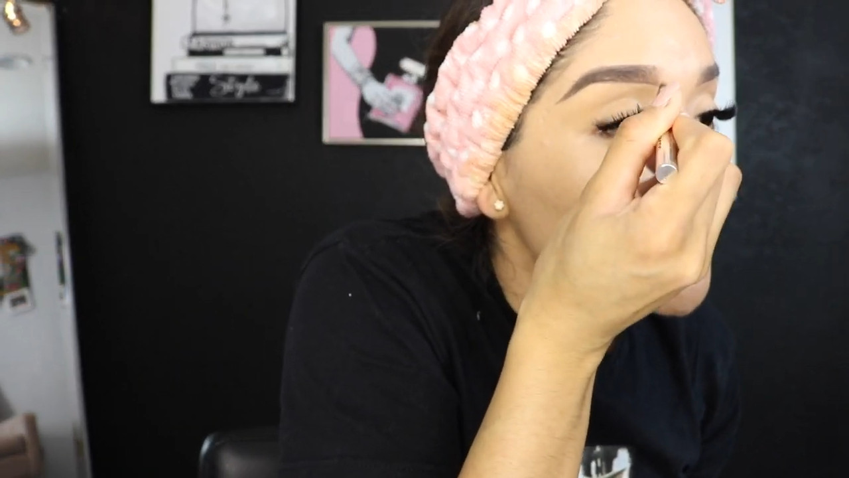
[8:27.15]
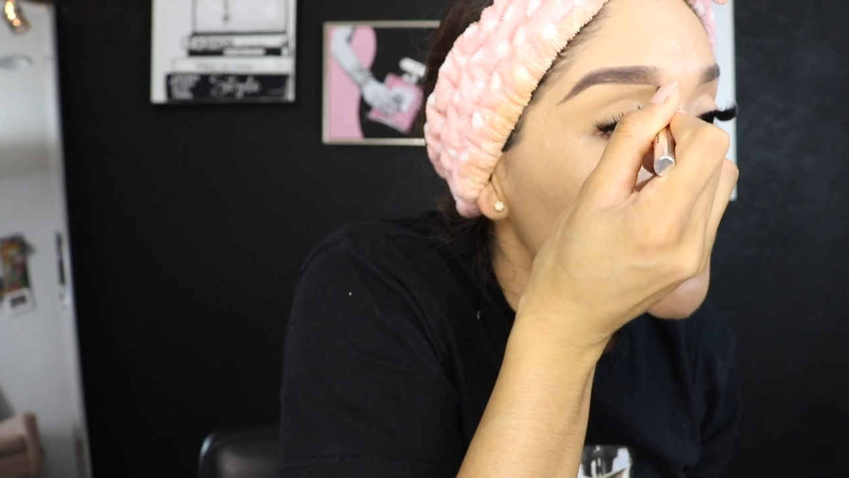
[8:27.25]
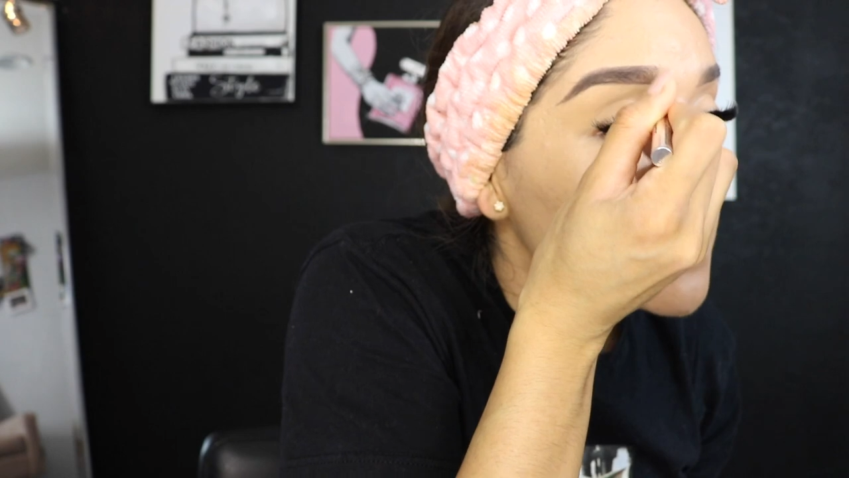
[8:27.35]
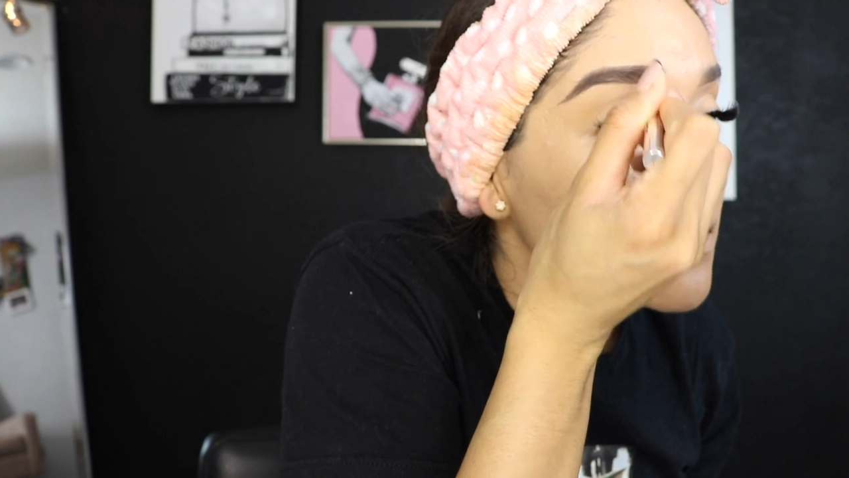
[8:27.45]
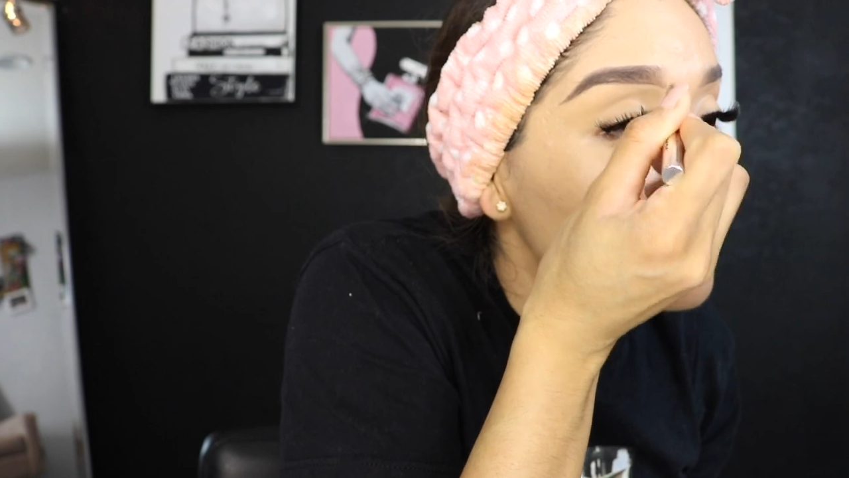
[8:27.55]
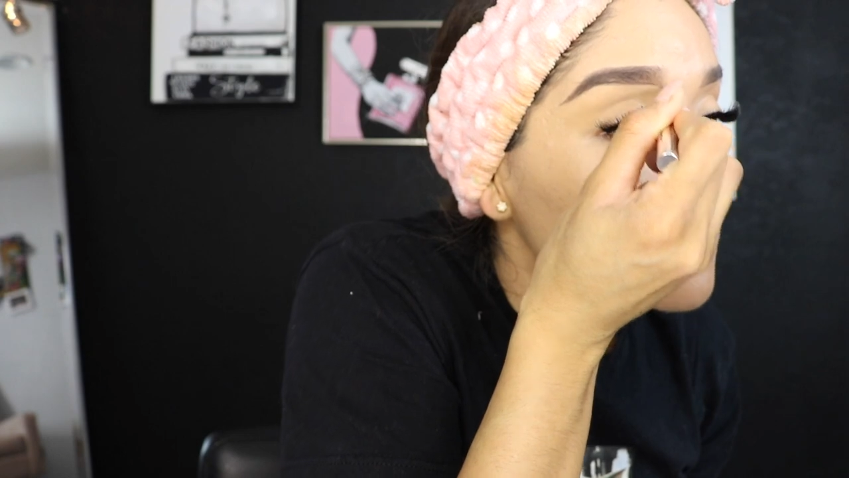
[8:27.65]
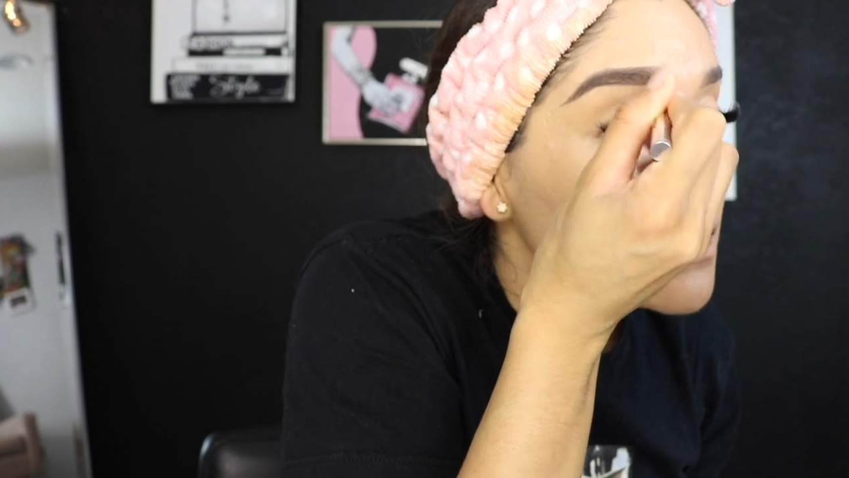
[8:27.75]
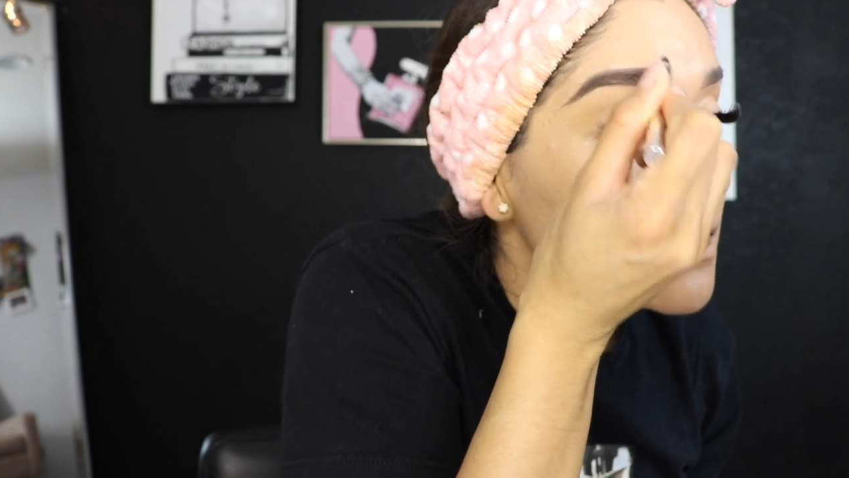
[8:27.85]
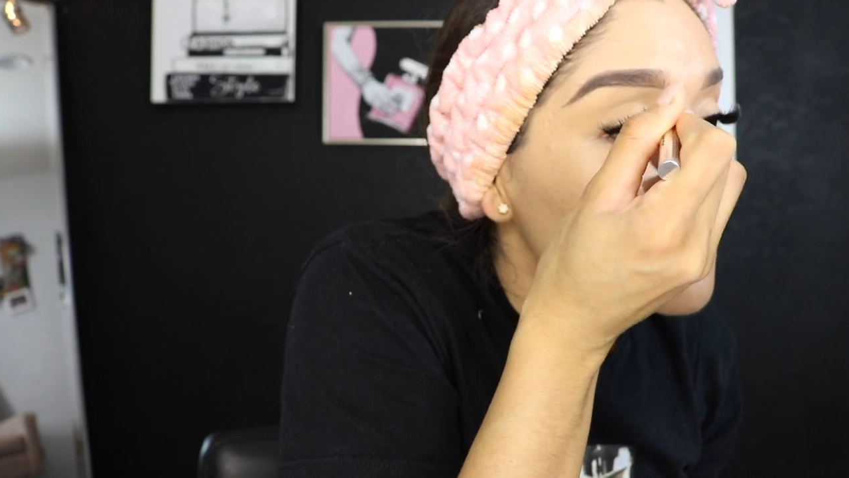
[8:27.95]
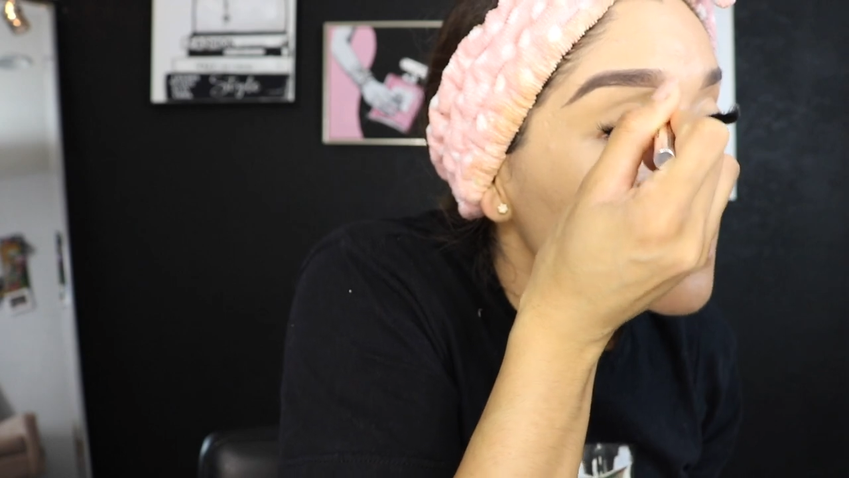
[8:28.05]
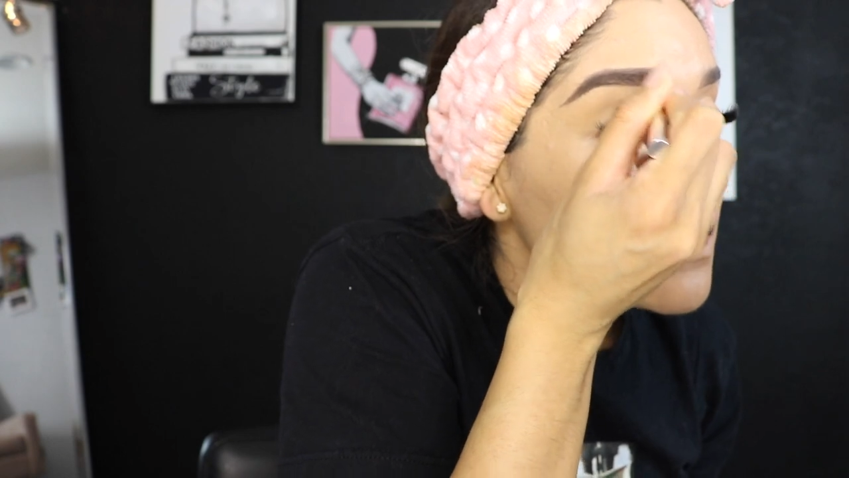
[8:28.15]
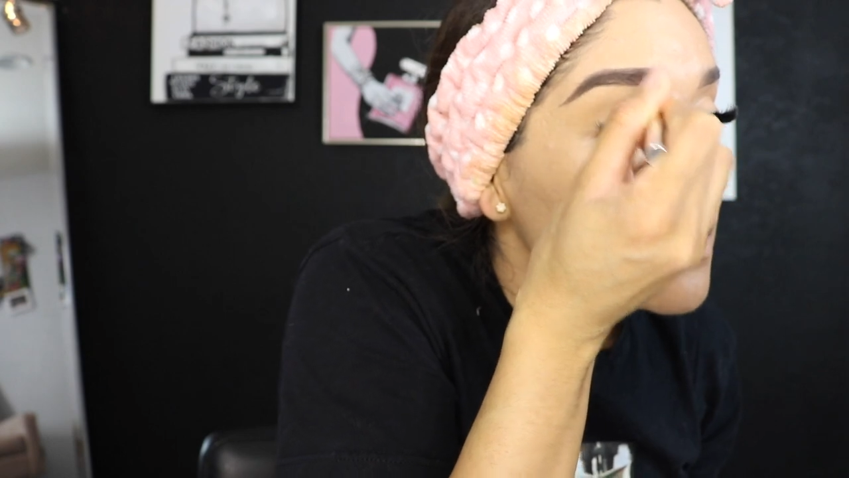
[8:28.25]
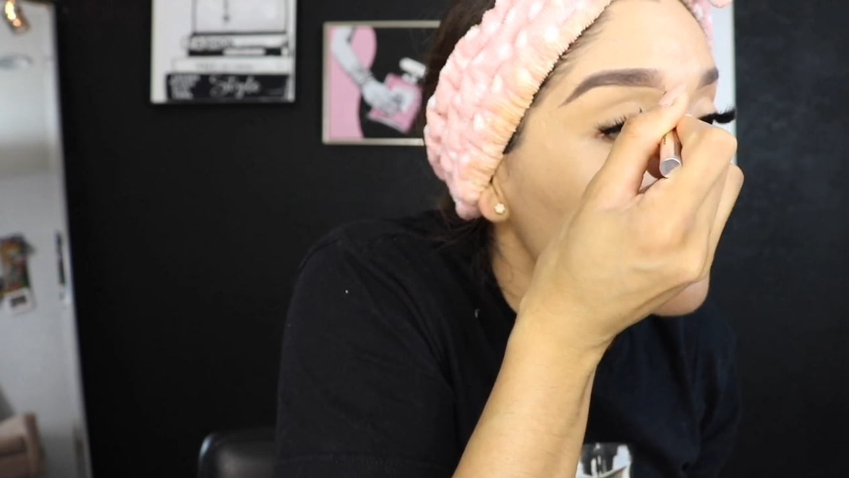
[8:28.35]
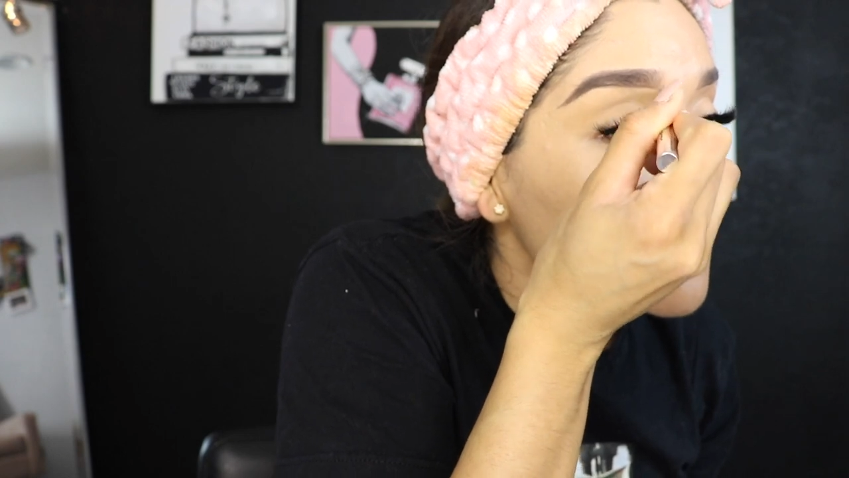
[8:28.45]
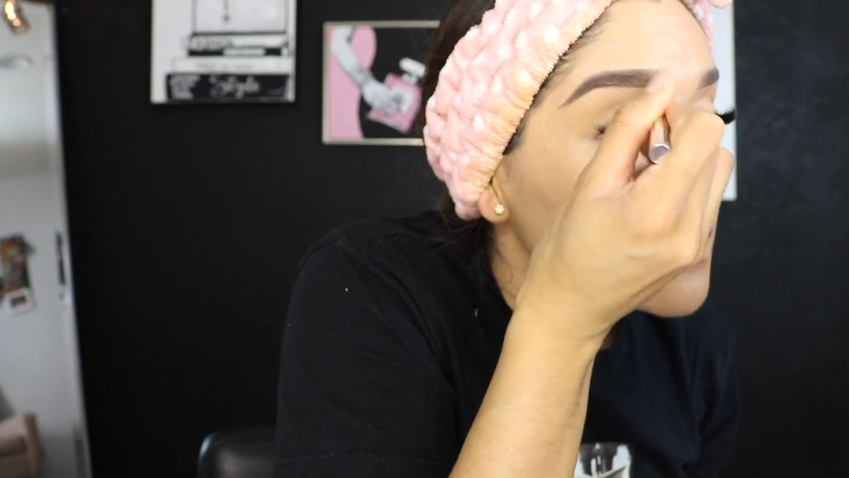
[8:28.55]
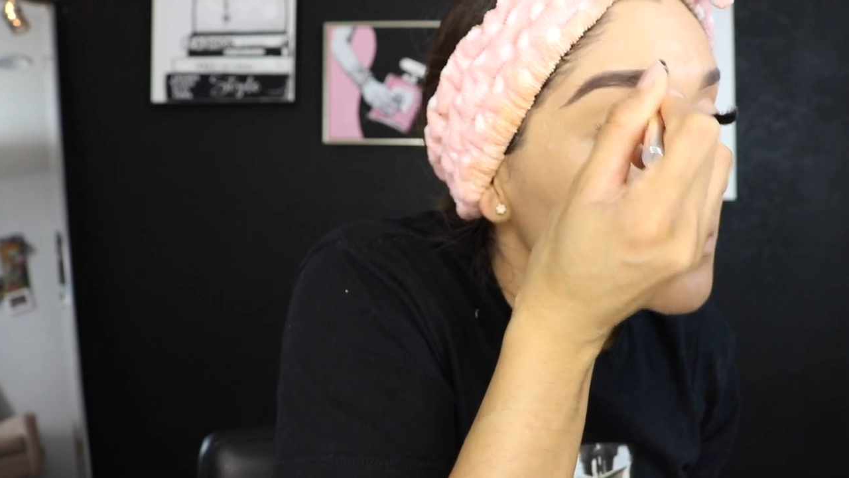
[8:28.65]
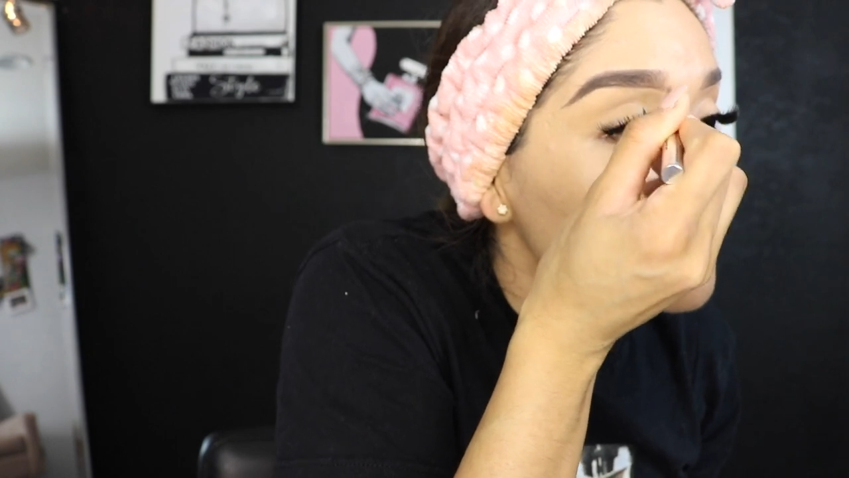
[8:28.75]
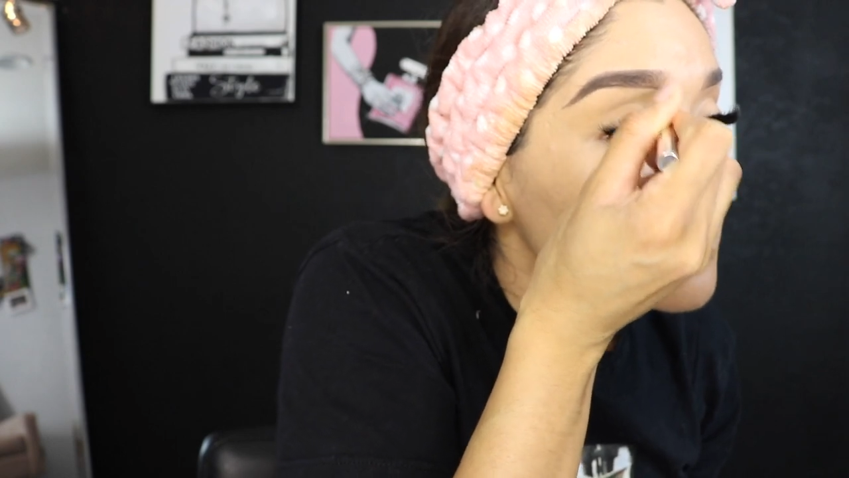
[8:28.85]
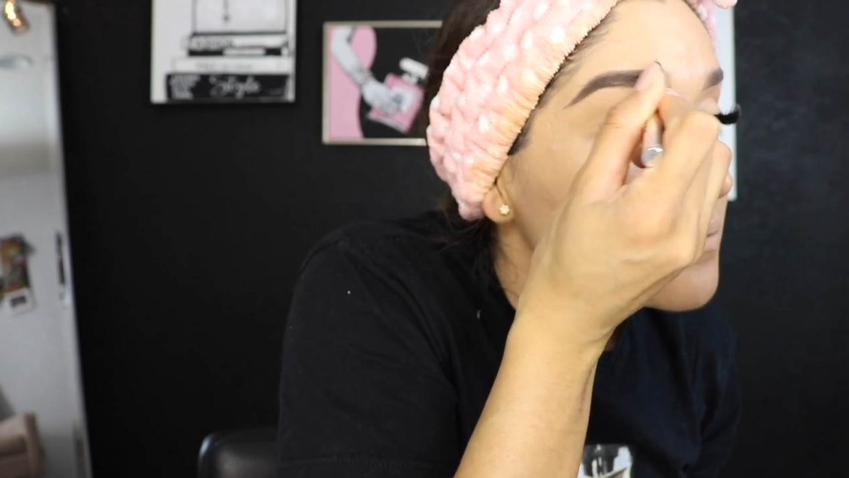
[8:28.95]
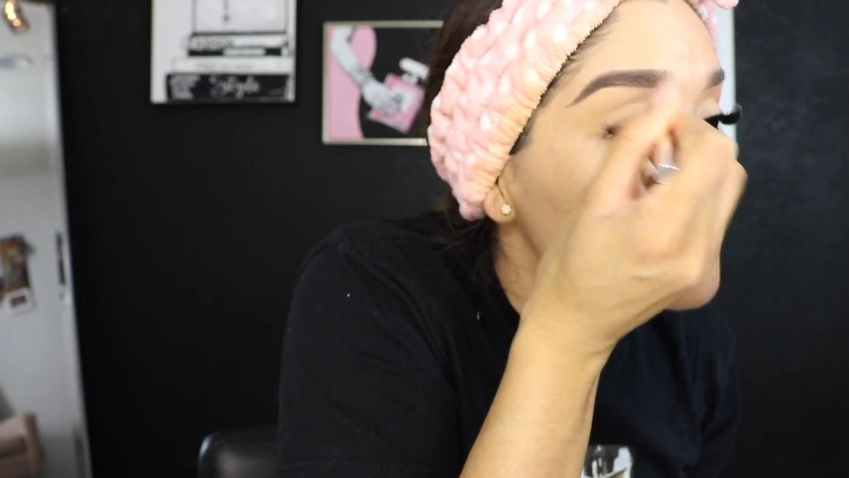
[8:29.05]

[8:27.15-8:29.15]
out, um,